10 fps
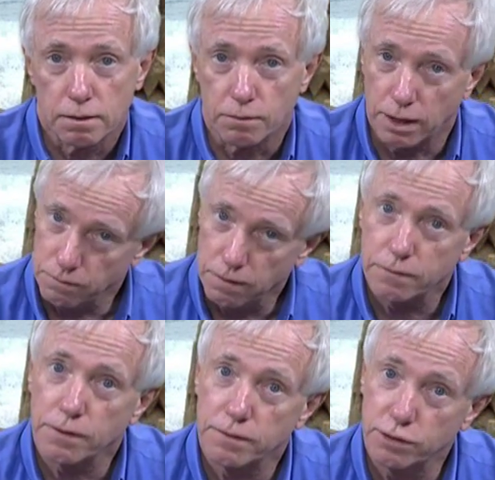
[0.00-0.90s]

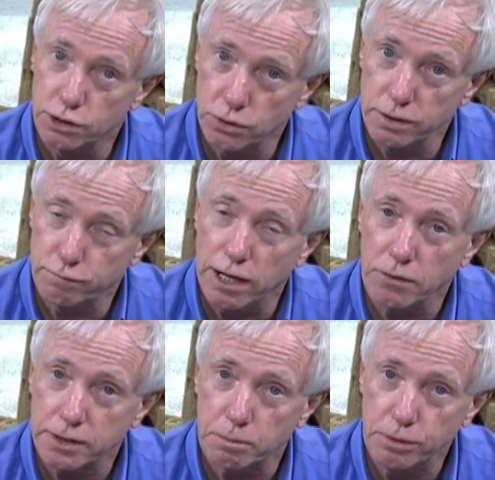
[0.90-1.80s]
Well, if you're
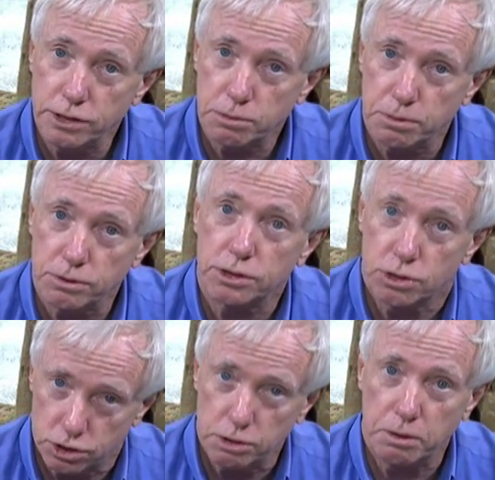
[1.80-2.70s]
following the principles,
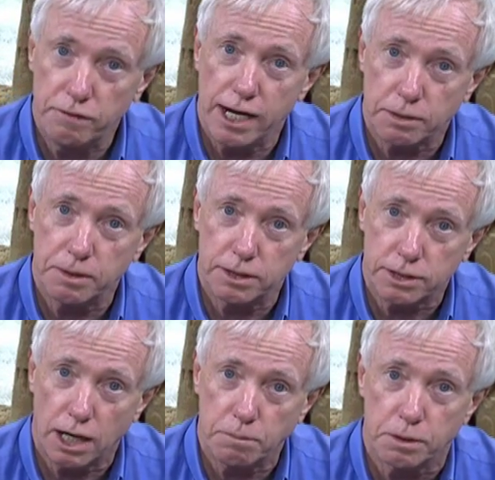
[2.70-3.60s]
you should be vacuuming this
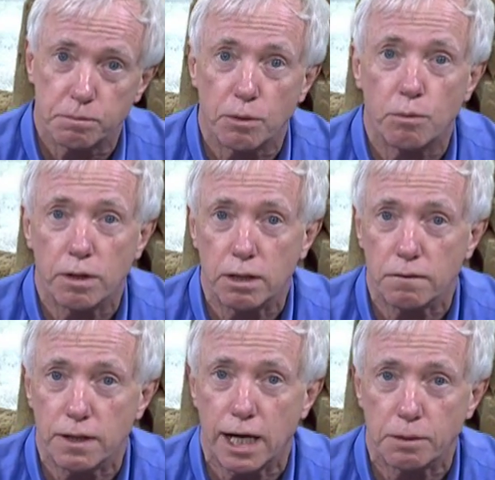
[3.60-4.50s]
carpet. But what do a
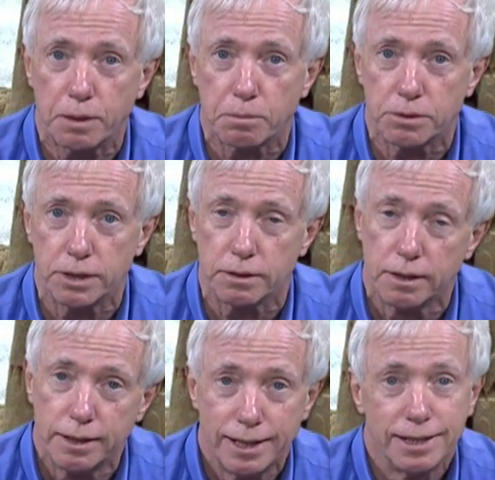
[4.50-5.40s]
lot of people do?
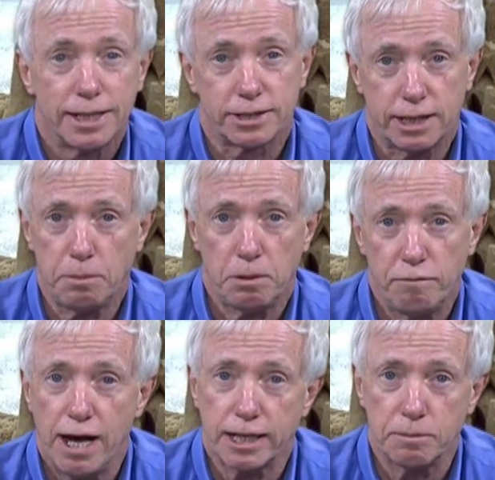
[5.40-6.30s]
They skip the
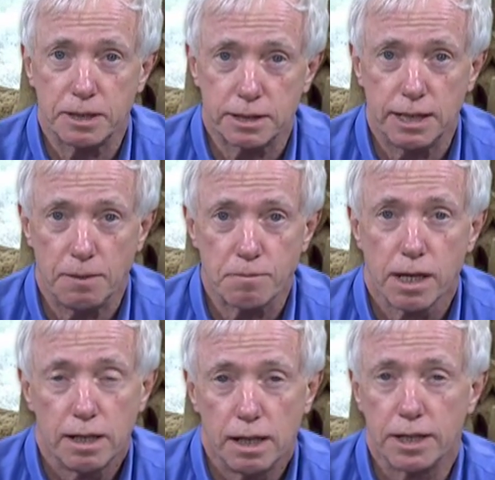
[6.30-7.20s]
vacuuming step
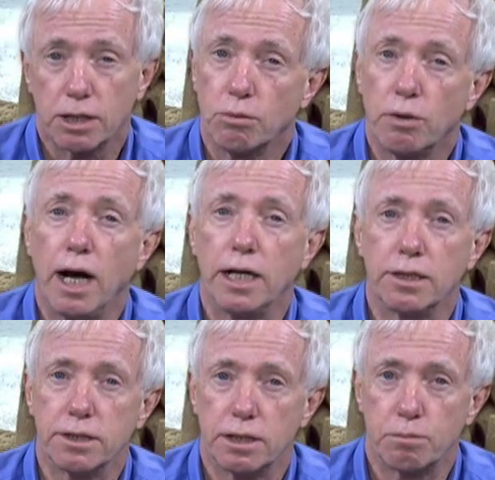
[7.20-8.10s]
and they go right
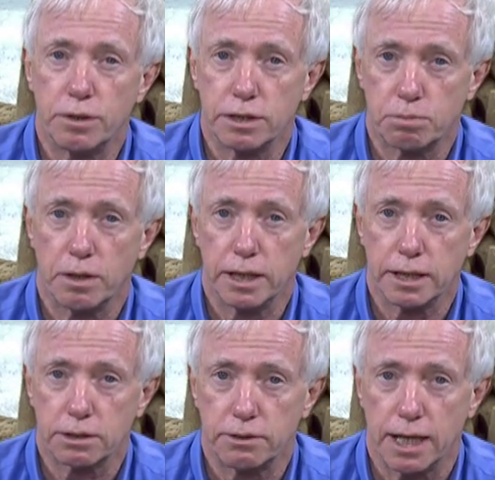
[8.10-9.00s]
into their pre-spray
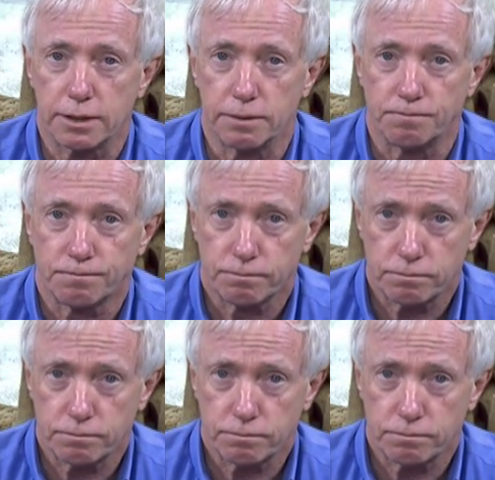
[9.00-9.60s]
and extraction.